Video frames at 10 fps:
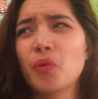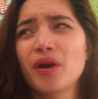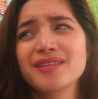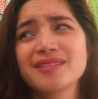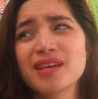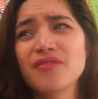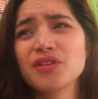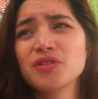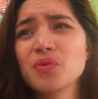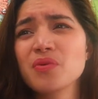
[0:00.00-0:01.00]
once
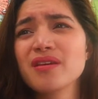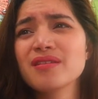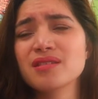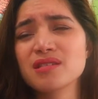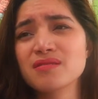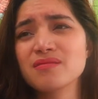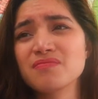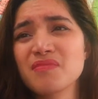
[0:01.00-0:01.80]
every 2 weeks,